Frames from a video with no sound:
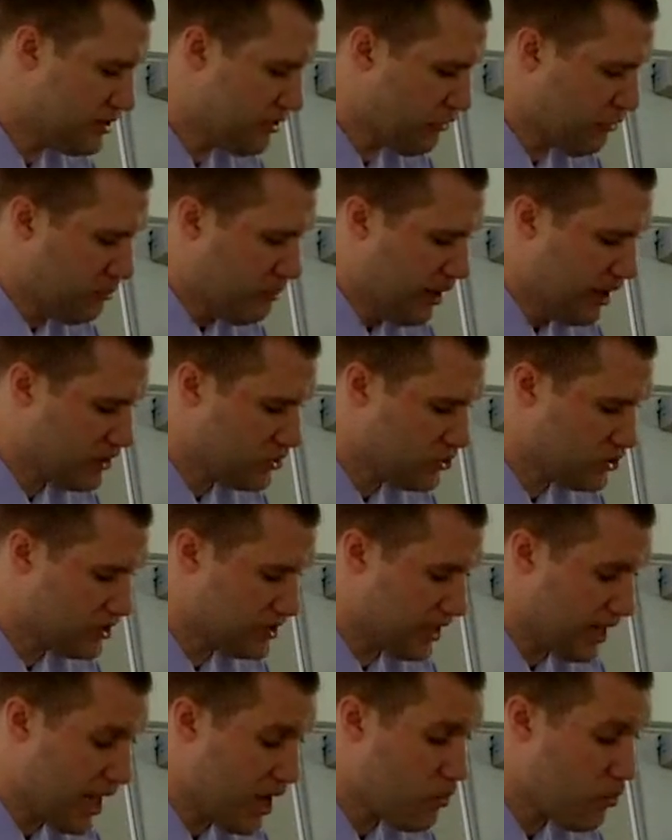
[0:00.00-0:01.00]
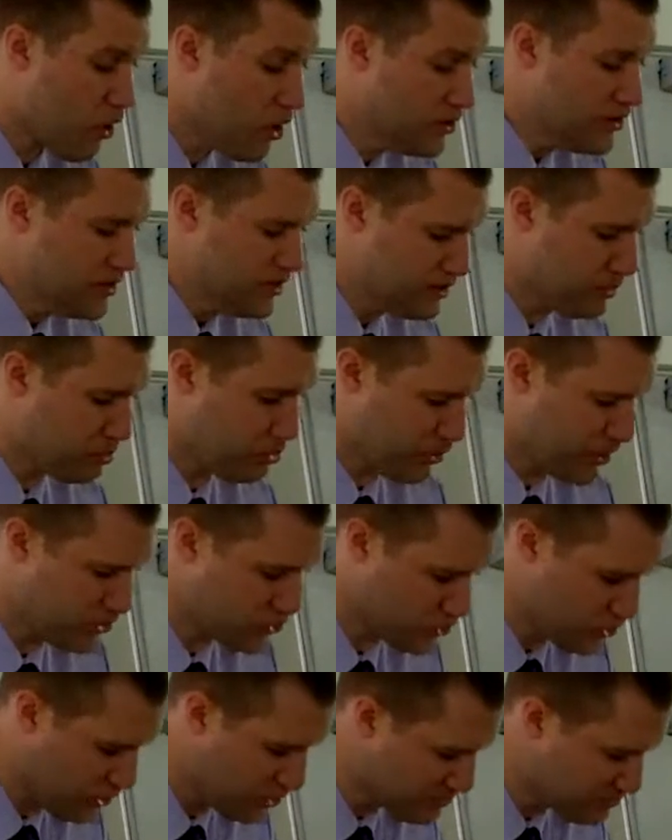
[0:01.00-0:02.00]
different passages that I wanted to
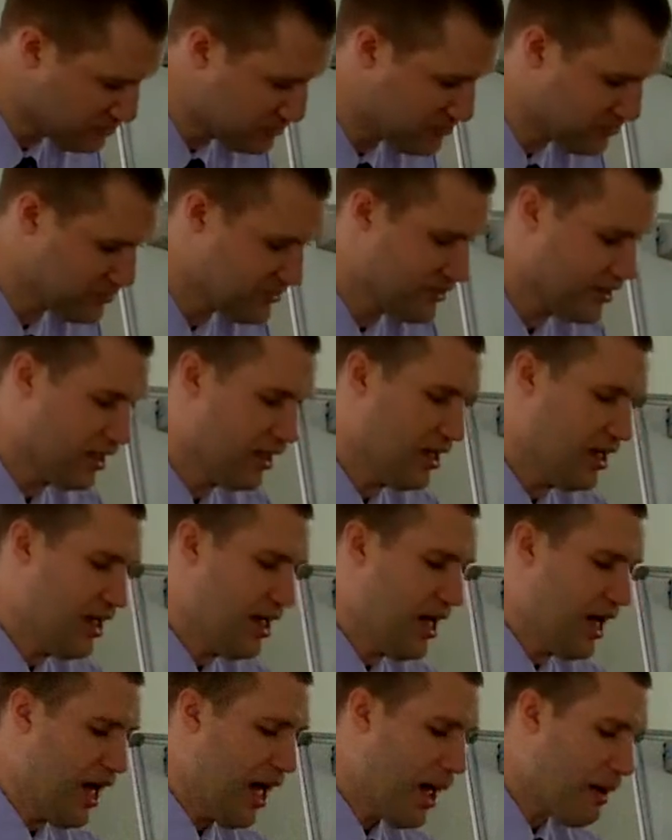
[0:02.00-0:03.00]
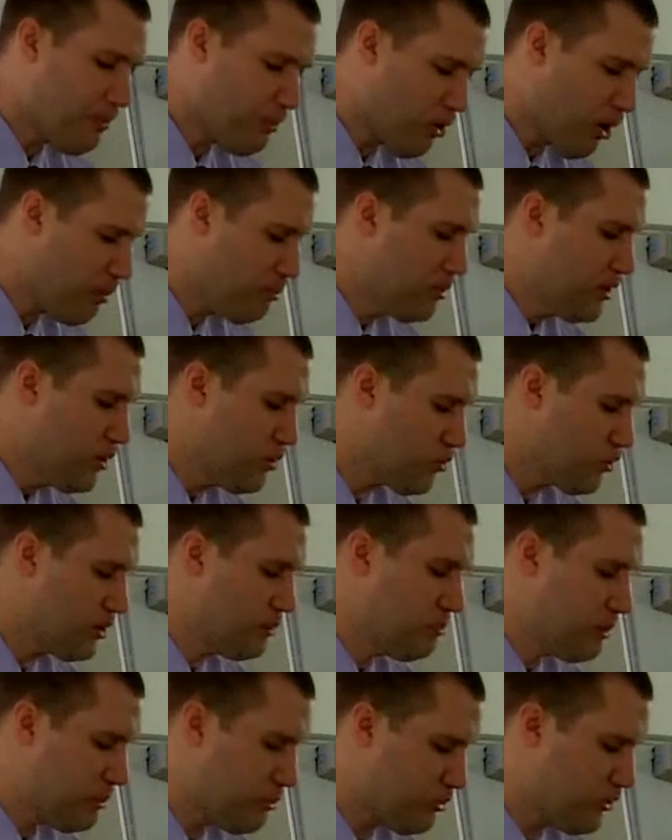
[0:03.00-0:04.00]
preach on, I probably
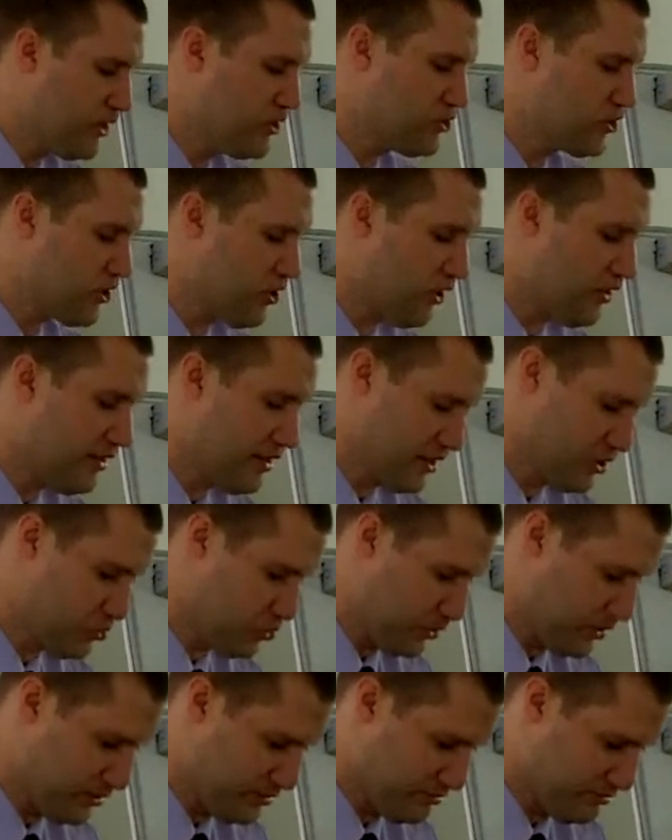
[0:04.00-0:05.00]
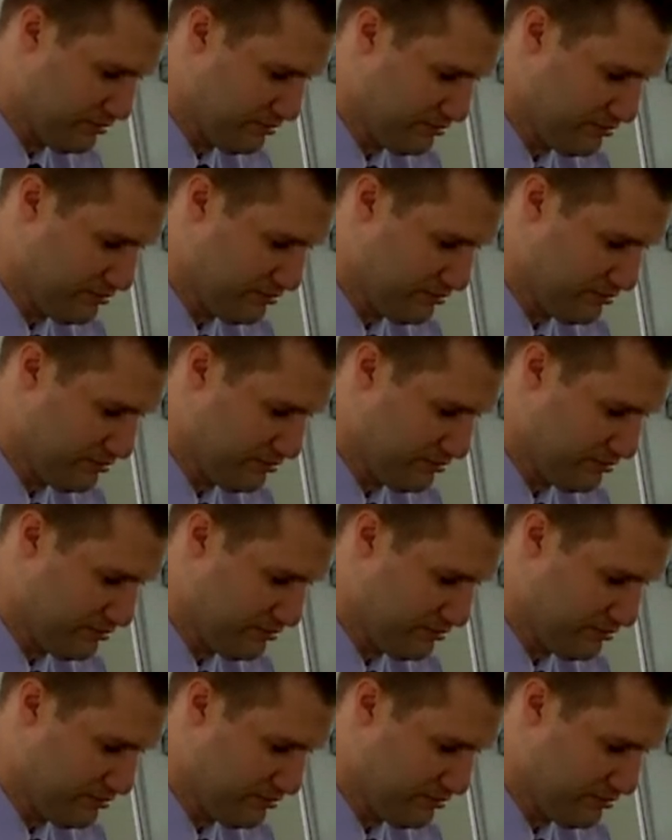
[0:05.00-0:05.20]
wouldn't be preaching on this one.